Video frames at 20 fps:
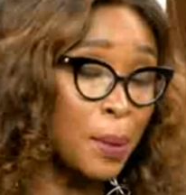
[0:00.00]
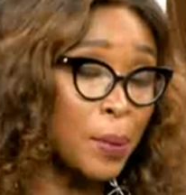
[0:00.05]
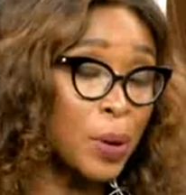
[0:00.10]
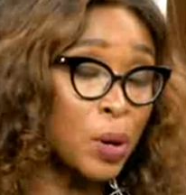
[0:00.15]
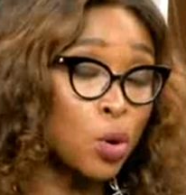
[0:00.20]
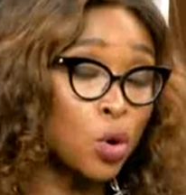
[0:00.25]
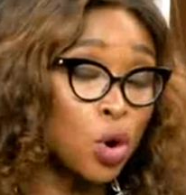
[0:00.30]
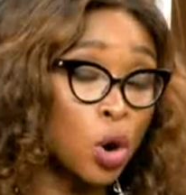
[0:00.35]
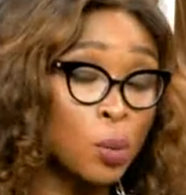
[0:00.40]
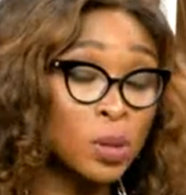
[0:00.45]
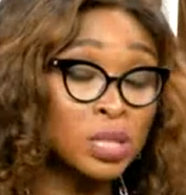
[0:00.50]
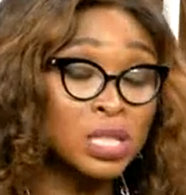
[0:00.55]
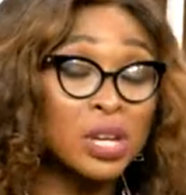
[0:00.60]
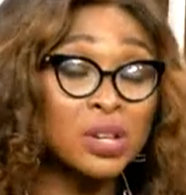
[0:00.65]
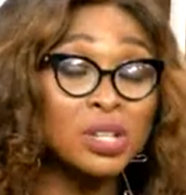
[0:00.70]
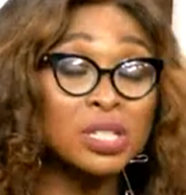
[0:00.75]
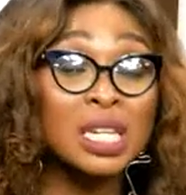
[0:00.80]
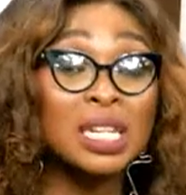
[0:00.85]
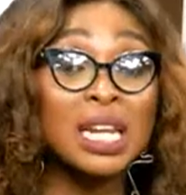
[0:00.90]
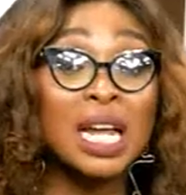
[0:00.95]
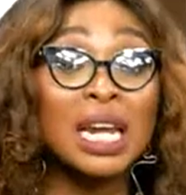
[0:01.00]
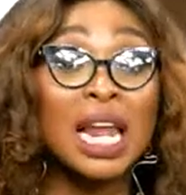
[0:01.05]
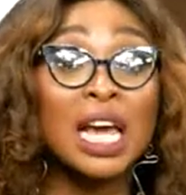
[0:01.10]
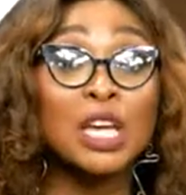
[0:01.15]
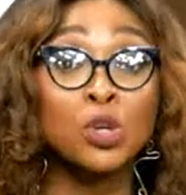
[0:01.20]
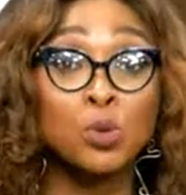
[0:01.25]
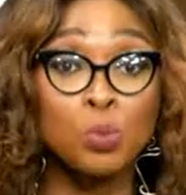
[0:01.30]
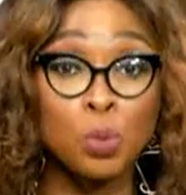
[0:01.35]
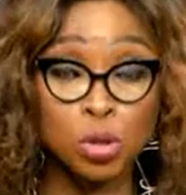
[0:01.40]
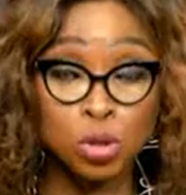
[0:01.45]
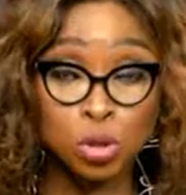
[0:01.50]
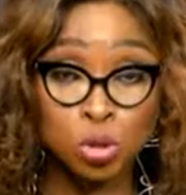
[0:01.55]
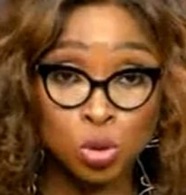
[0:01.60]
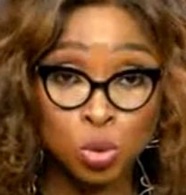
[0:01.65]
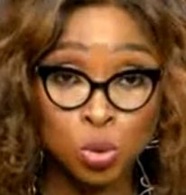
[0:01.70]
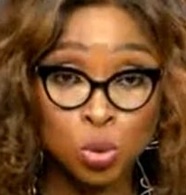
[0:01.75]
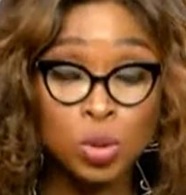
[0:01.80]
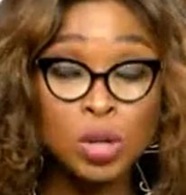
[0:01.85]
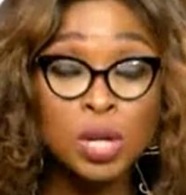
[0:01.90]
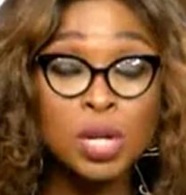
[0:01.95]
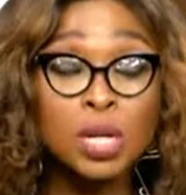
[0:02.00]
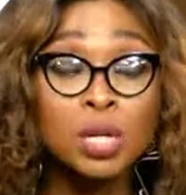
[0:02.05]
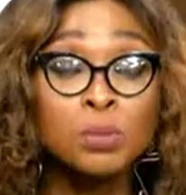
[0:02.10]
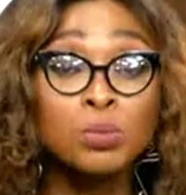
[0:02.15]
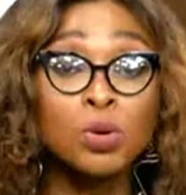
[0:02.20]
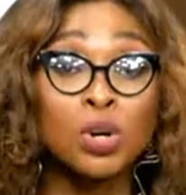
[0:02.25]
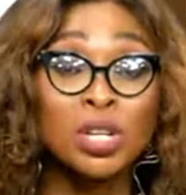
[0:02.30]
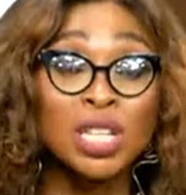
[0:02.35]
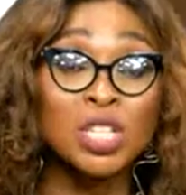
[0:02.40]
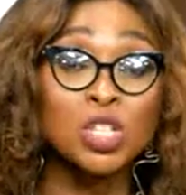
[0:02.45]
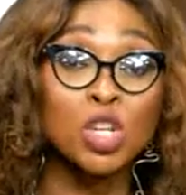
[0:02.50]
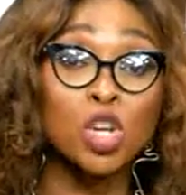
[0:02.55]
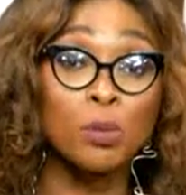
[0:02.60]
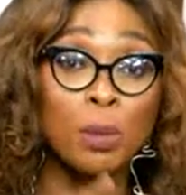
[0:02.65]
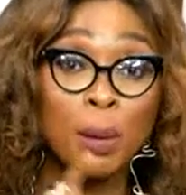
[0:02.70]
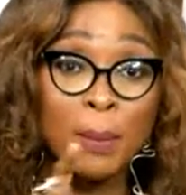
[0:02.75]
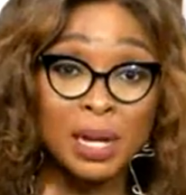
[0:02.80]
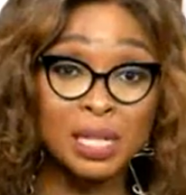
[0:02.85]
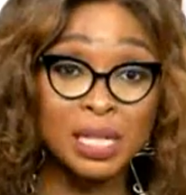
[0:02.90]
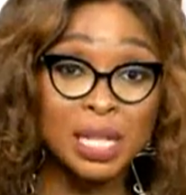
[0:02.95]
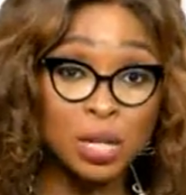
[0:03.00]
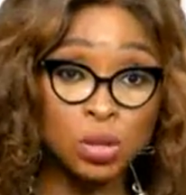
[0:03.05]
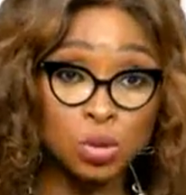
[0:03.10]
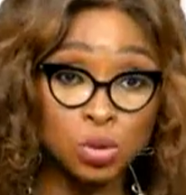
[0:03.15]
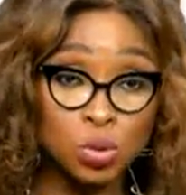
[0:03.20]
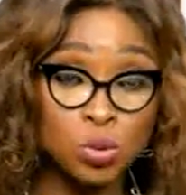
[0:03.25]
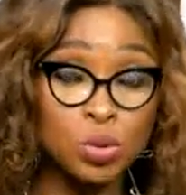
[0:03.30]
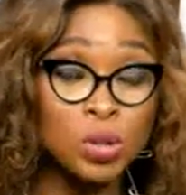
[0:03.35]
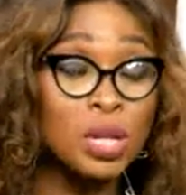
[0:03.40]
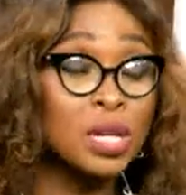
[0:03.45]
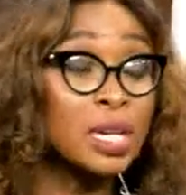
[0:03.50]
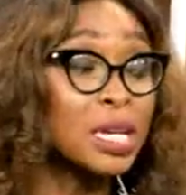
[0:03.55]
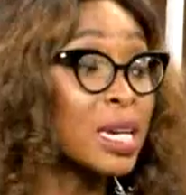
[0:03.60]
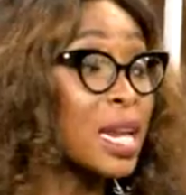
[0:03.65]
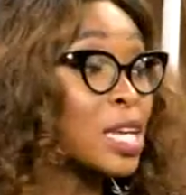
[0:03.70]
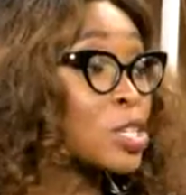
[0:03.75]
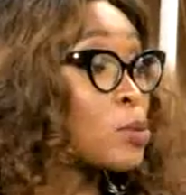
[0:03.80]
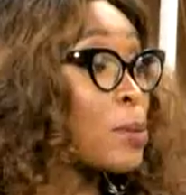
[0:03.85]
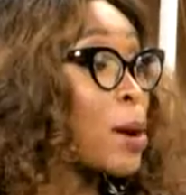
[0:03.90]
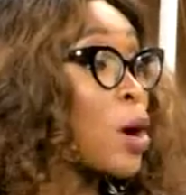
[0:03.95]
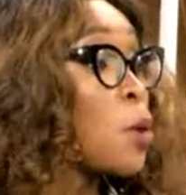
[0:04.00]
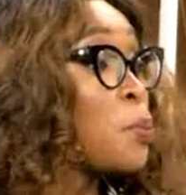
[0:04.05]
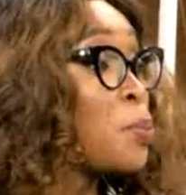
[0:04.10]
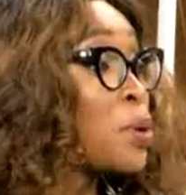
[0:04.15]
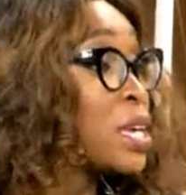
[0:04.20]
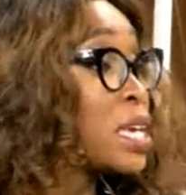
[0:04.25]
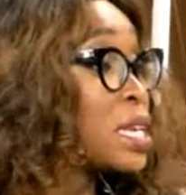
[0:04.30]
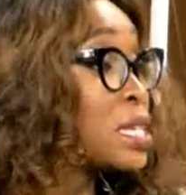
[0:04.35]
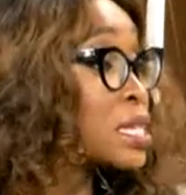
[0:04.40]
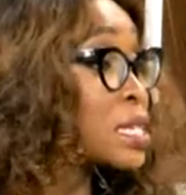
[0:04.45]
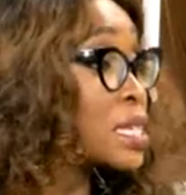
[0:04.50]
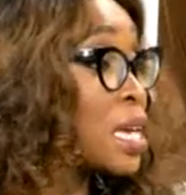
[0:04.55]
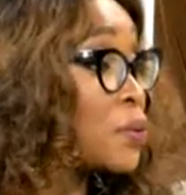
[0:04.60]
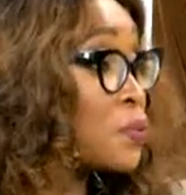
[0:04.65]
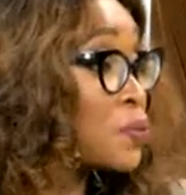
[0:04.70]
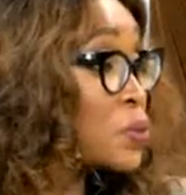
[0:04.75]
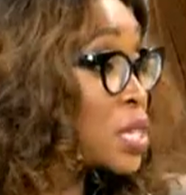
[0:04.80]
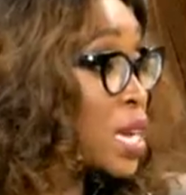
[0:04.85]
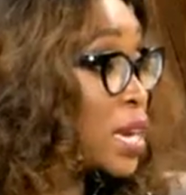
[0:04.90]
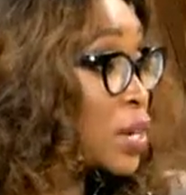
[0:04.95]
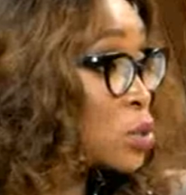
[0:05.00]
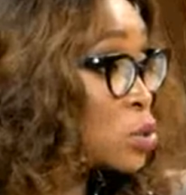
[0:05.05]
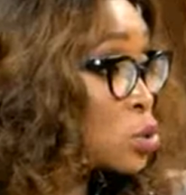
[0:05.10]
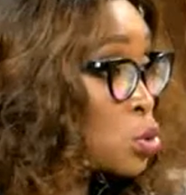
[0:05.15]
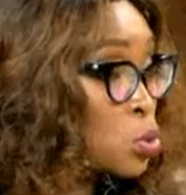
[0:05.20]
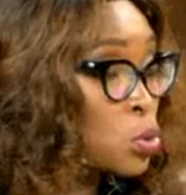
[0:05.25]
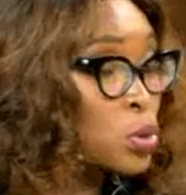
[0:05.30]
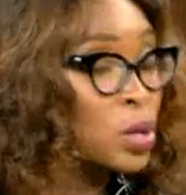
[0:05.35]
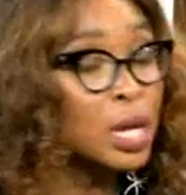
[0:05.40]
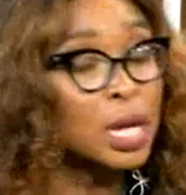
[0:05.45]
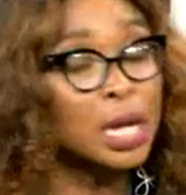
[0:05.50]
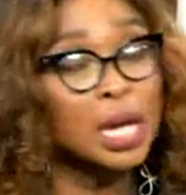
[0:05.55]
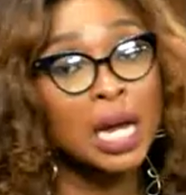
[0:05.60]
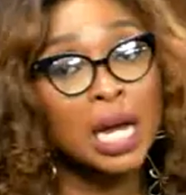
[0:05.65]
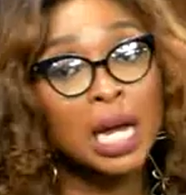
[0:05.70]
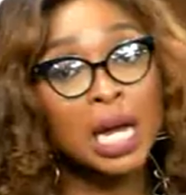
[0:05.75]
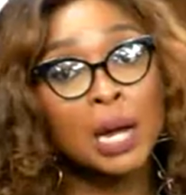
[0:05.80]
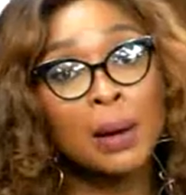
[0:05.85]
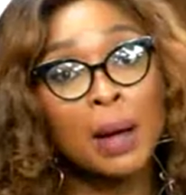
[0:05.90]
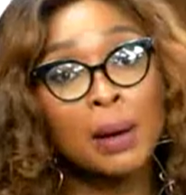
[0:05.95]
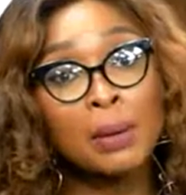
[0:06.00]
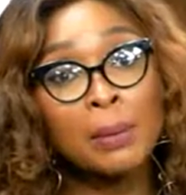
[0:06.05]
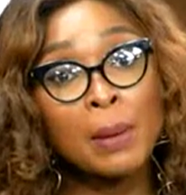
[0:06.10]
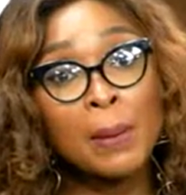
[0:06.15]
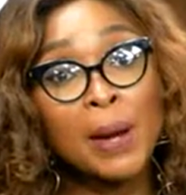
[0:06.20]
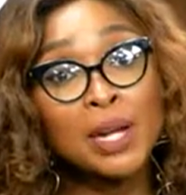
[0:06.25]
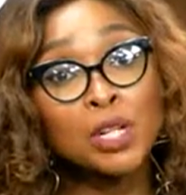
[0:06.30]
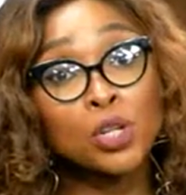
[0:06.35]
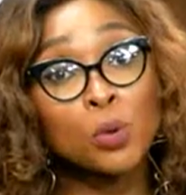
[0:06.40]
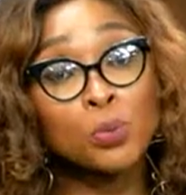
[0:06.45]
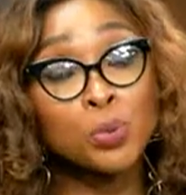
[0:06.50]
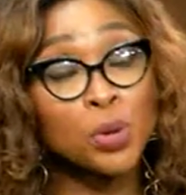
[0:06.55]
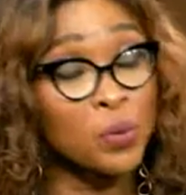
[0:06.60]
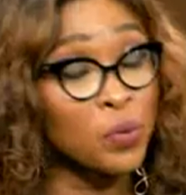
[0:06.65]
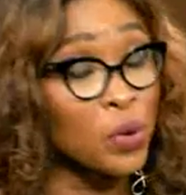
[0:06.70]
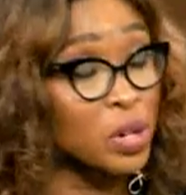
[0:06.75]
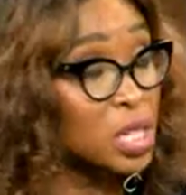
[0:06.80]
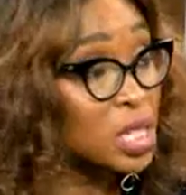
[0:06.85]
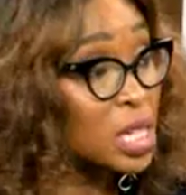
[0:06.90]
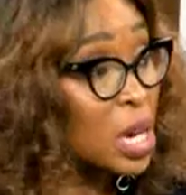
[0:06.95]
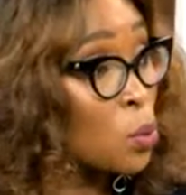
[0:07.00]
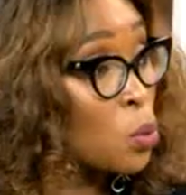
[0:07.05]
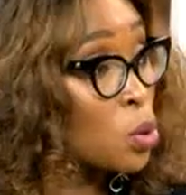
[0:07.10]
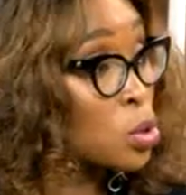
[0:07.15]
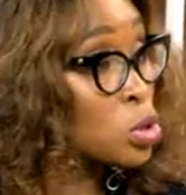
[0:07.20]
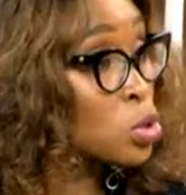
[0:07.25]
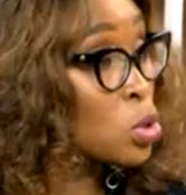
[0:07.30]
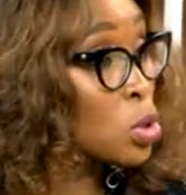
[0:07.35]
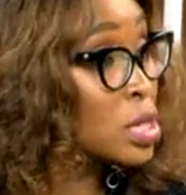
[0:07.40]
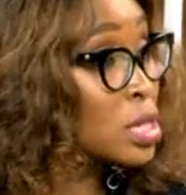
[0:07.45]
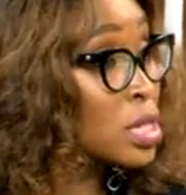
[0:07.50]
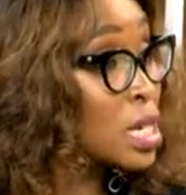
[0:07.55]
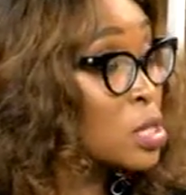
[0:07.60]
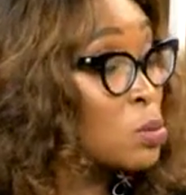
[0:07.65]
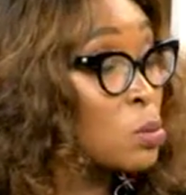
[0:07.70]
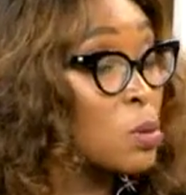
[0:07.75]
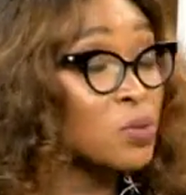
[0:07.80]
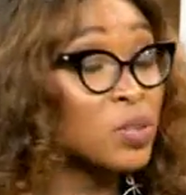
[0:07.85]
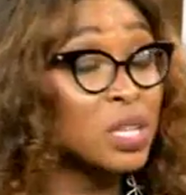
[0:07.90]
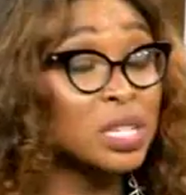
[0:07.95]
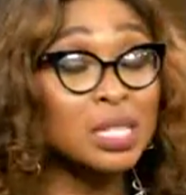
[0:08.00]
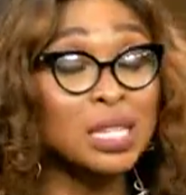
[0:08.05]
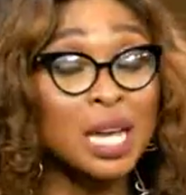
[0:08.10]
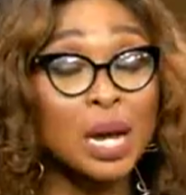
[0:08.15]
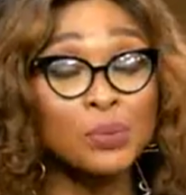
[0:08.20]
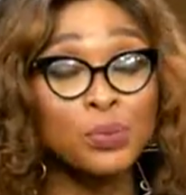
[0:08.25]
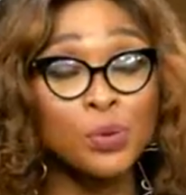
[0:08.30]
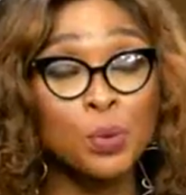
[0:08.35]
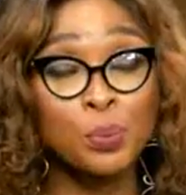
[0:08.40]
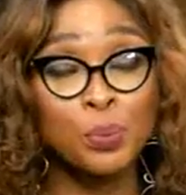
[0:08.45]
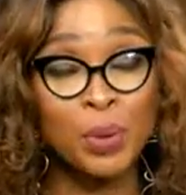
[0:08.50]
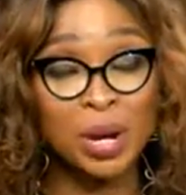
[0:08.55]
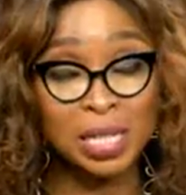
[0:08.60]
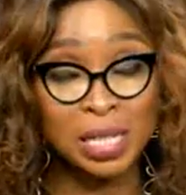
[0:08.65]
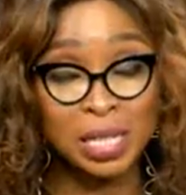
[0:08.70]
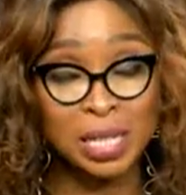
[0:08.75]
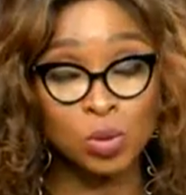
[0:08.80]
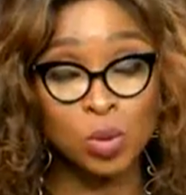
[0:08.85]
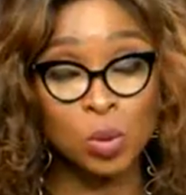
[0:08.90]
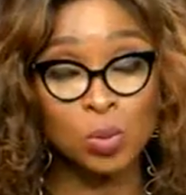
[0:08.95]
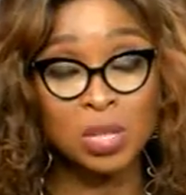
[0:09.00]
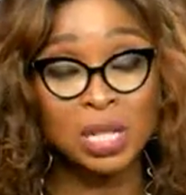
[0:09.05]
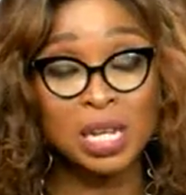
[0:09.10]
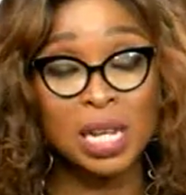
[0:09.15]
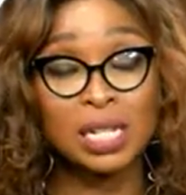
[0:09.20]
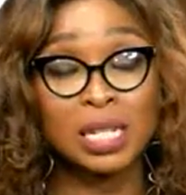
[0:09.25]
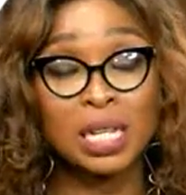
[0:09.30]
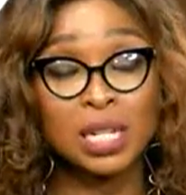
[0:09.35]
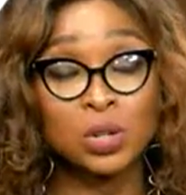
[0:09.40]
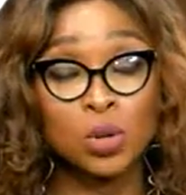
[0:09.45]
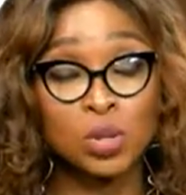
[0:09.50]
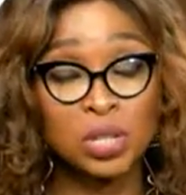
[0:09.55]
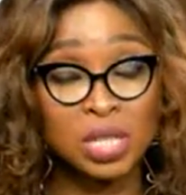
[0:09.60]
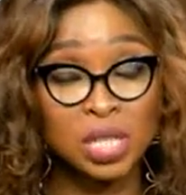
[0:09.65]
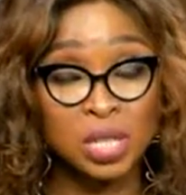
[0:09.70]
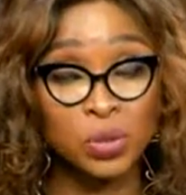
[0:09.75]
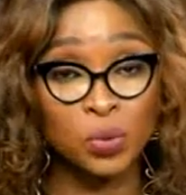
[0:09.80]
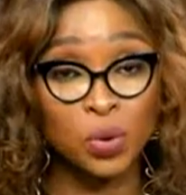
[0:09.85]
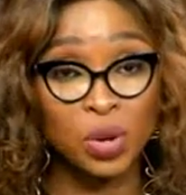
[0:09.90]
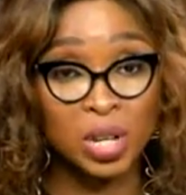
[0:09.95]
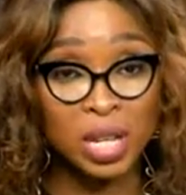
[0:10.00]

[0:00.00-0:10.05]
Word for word: will go come out, you say, na lie, you must do. Because that's what your mama take do. Mm-hmm. That's what my own pikin self take do. Mm-hmm. Uh, I remember the Obi of Onitsha once talk say some of these harmful practices where we say then they notice for